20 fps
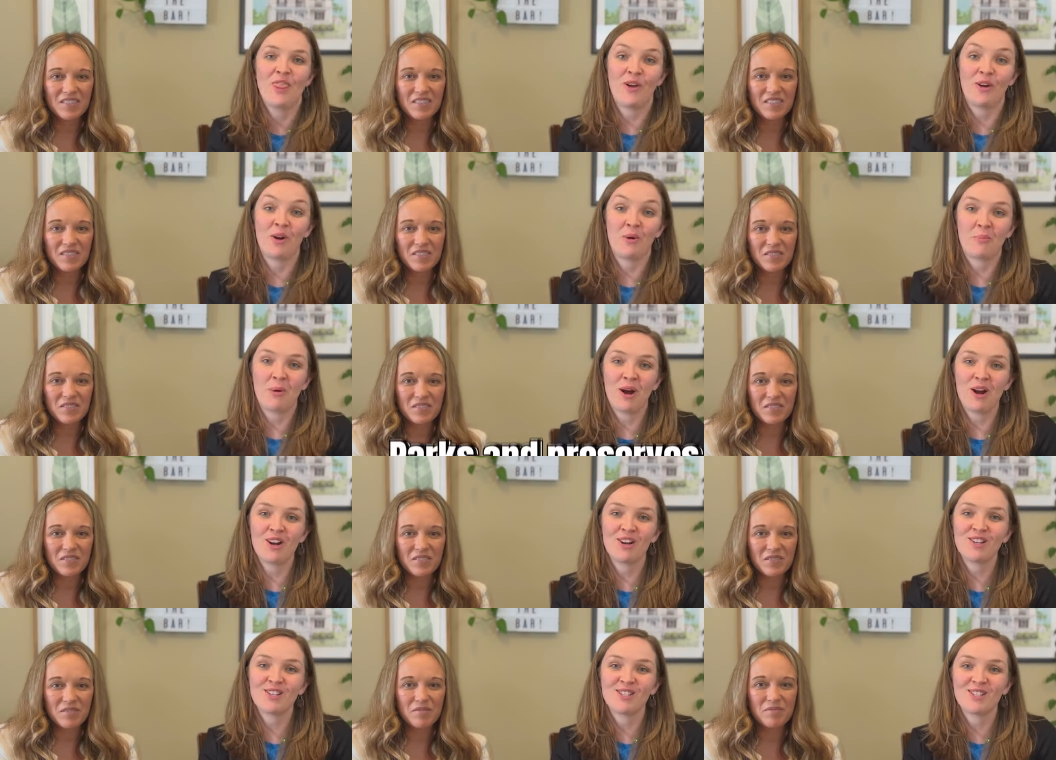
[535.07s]
Speaker 1: There are
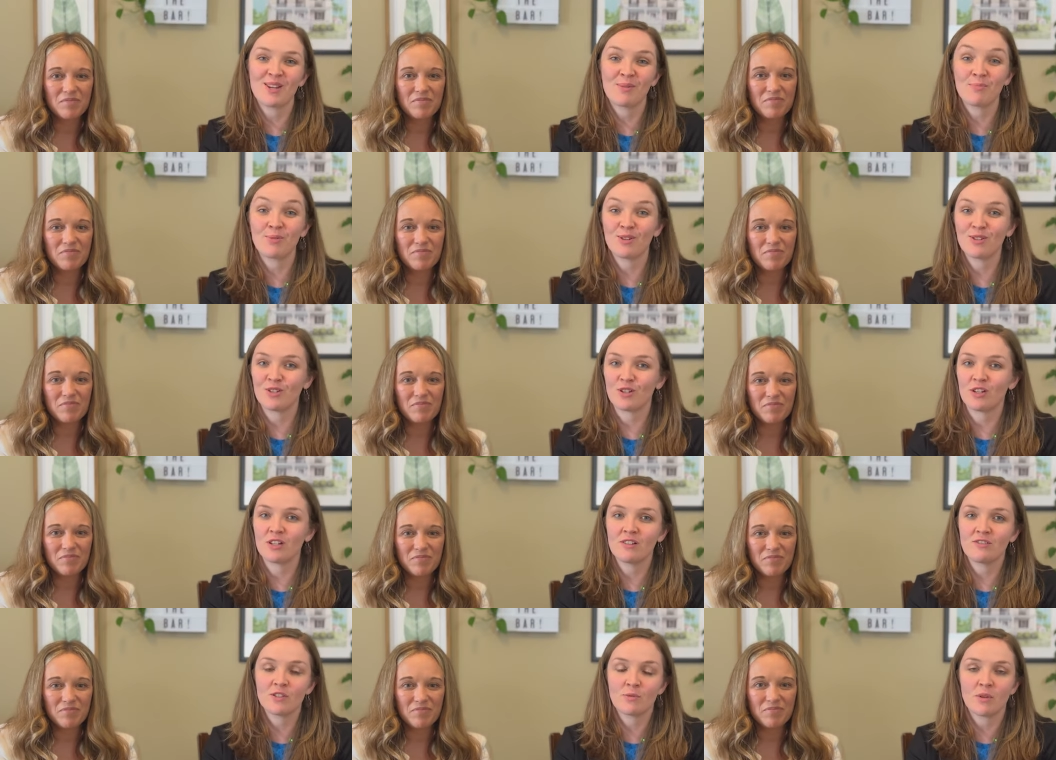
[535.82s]
parks and
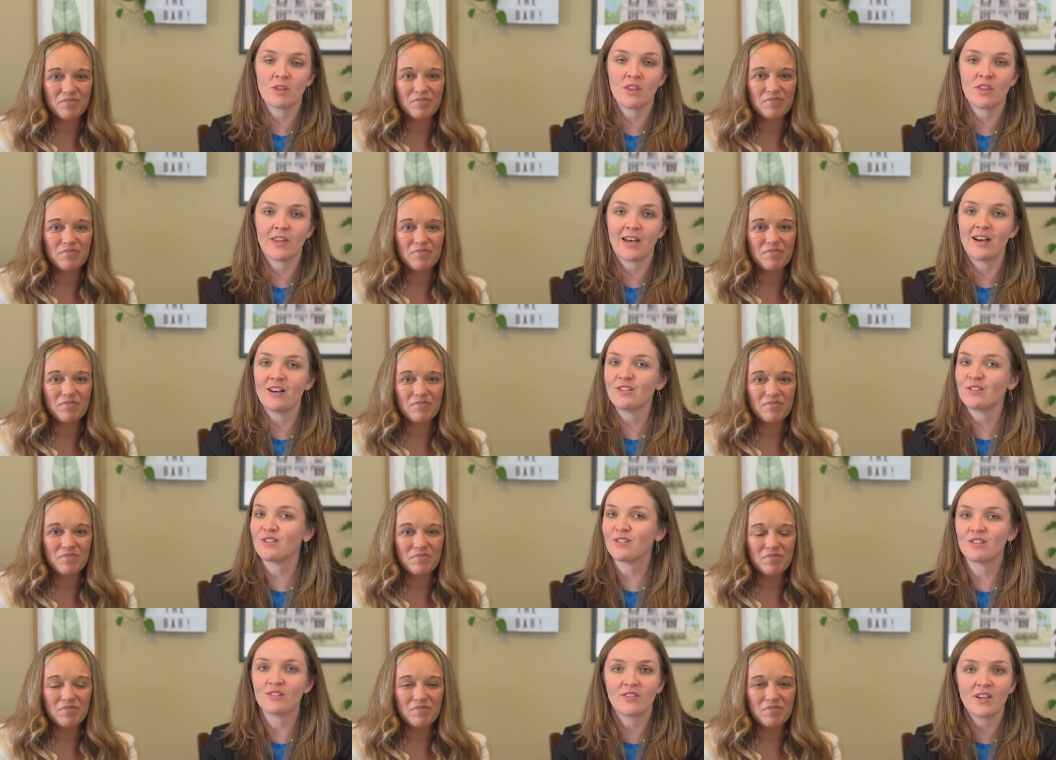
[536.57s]
preserves with
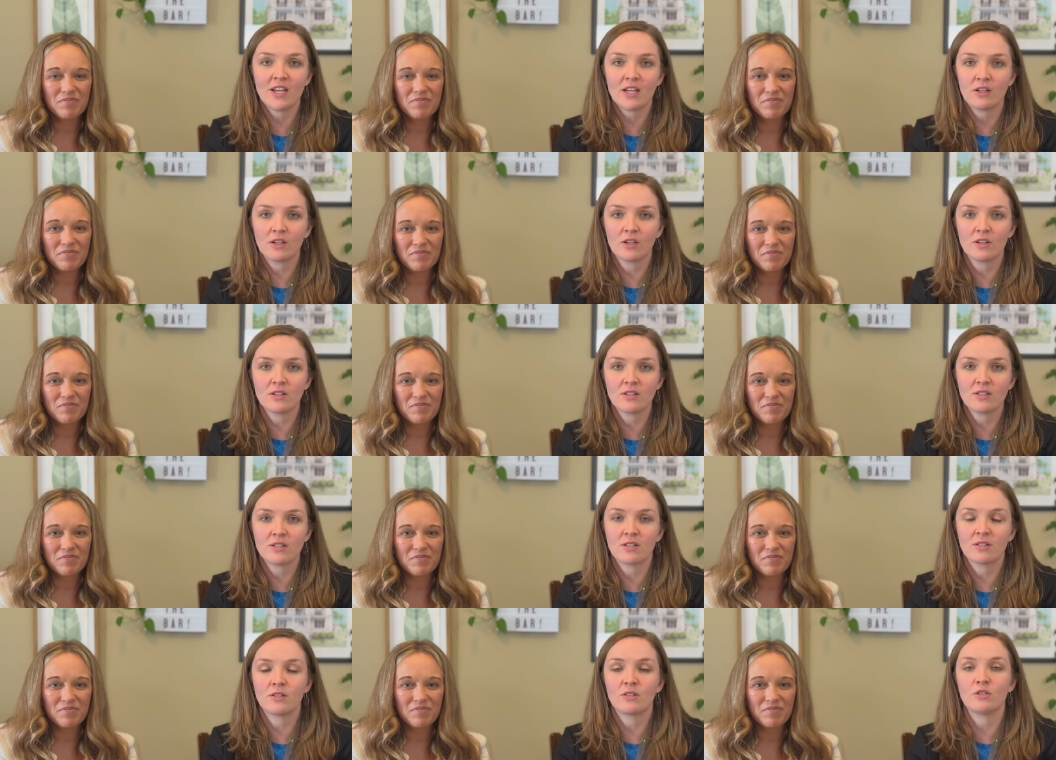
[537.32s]
thousands of
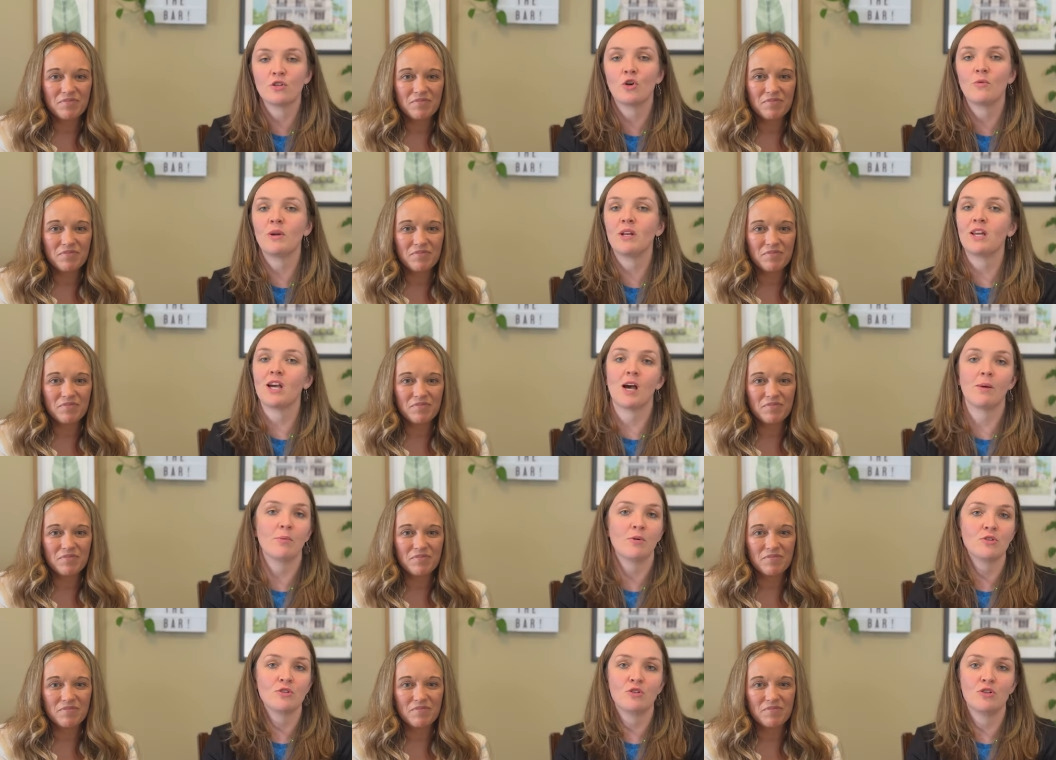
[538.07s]
acres and so many
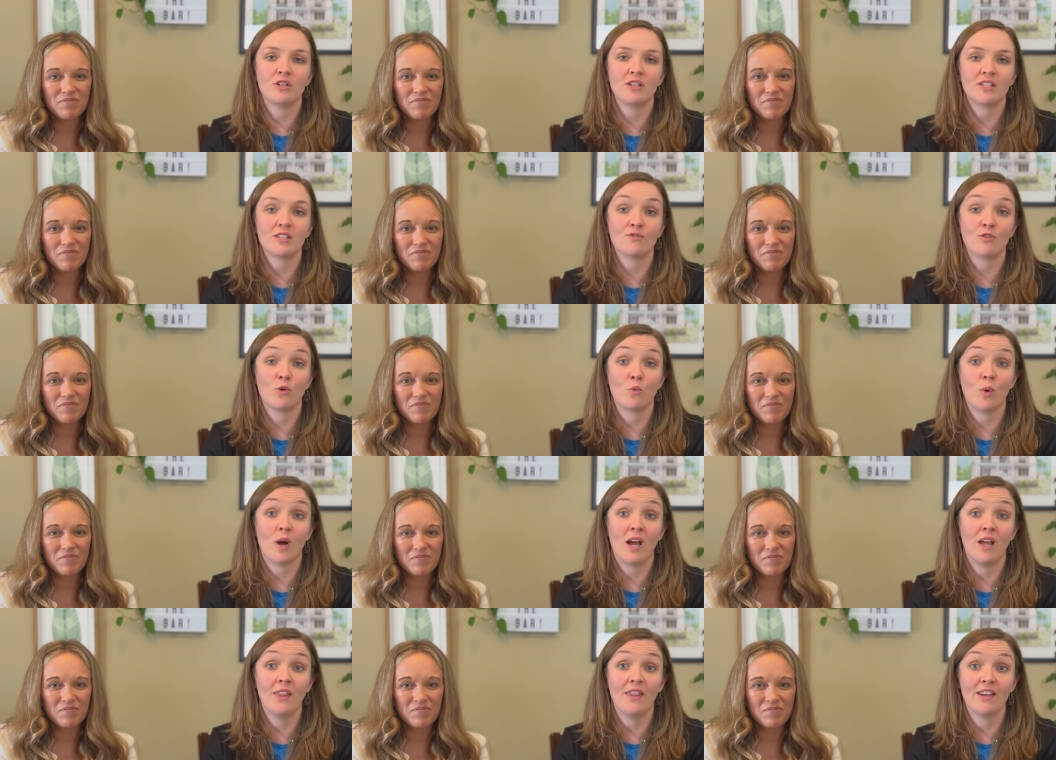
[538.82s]
opportunities for
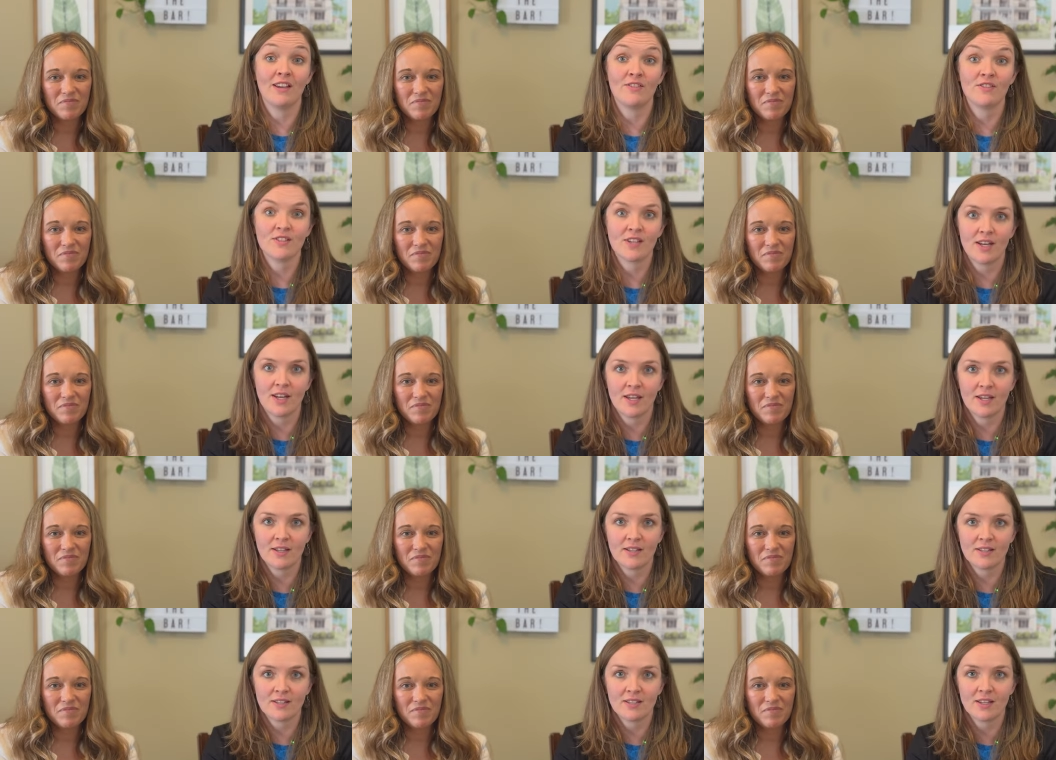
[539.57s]
wildlife
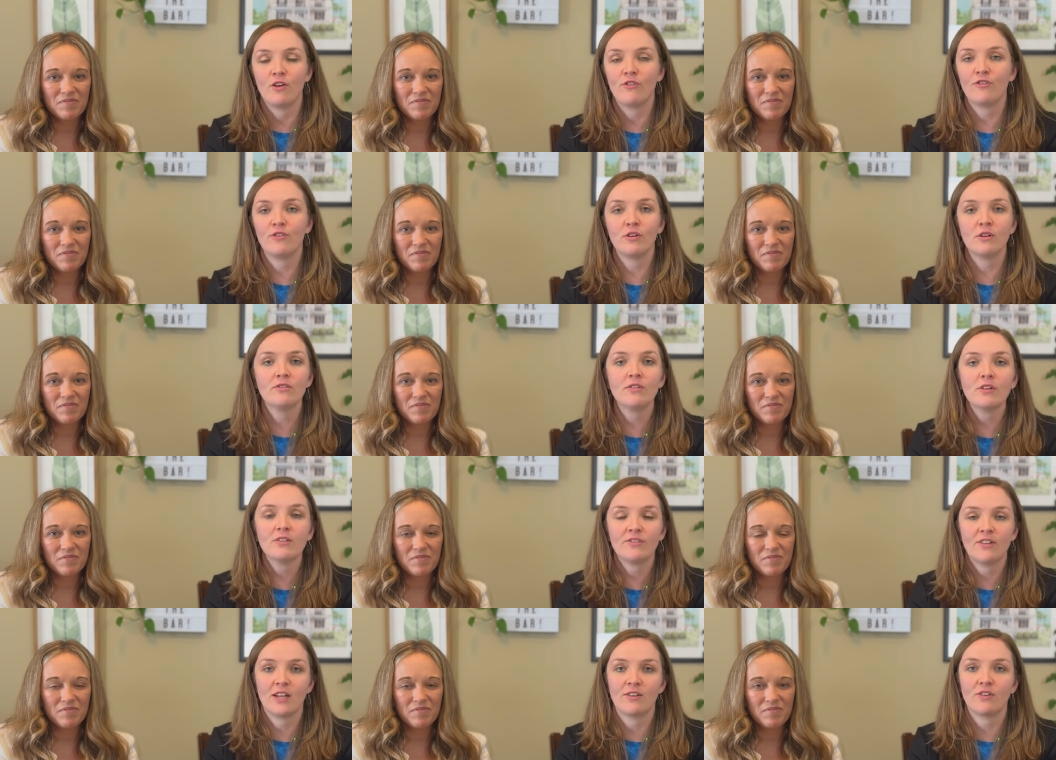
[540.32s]
sightings. A few of
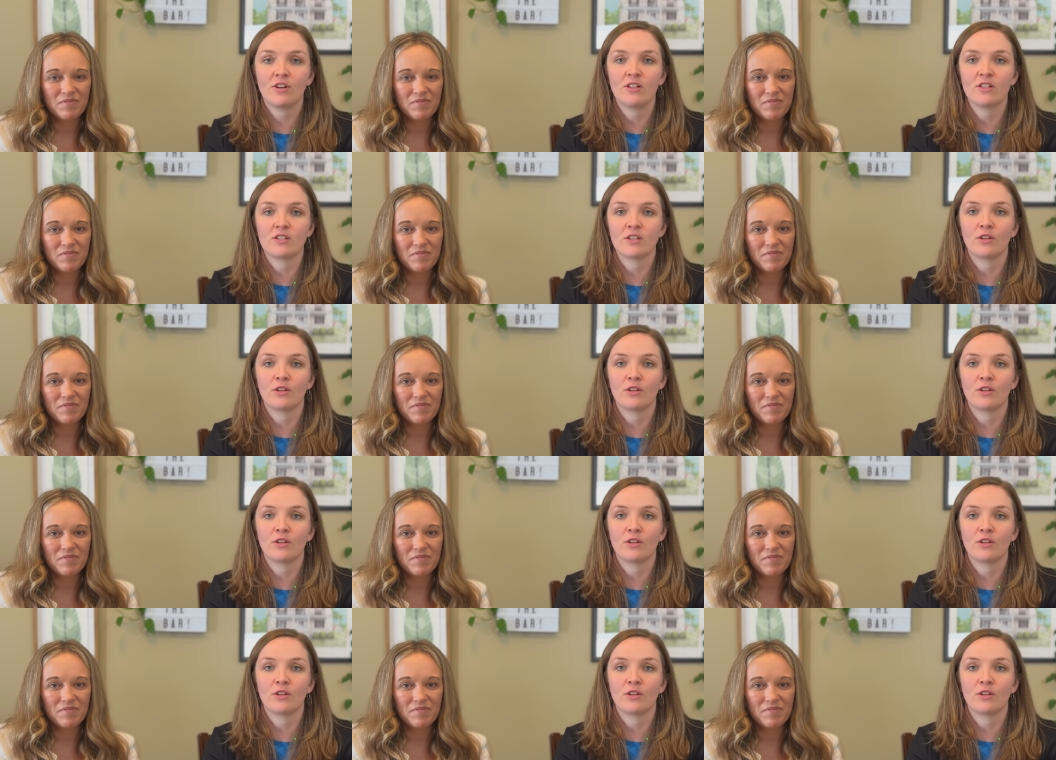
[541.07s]
our favorites